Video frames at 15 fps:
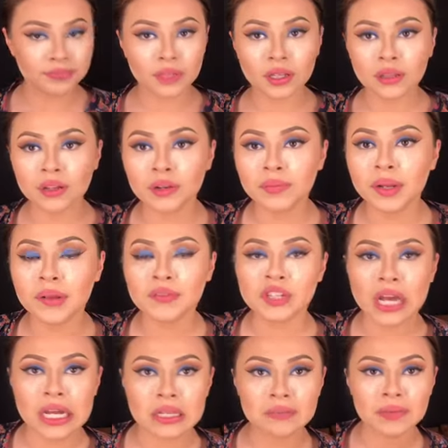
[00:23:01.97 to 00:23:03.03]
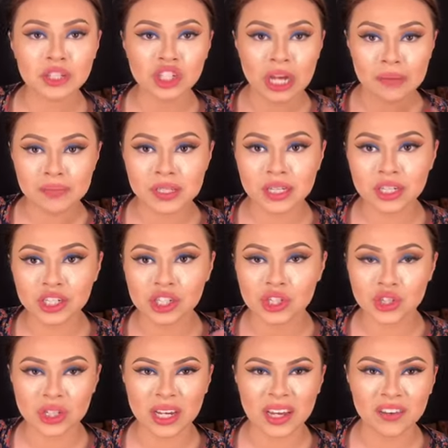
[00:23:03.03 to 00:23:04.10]
a little bit of chapstick
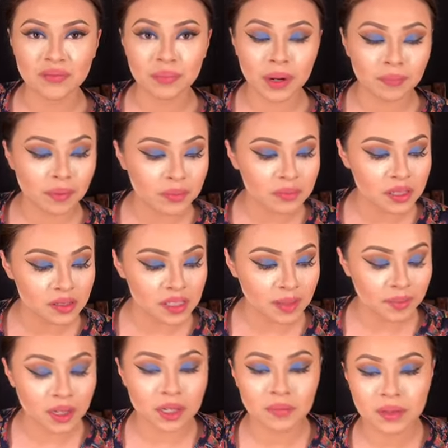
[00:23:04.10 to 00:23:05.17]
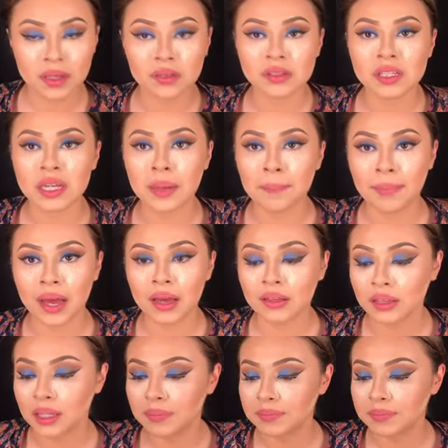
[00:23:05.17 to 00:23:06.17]
just to kind of prep them, since I'm gonna be using a matte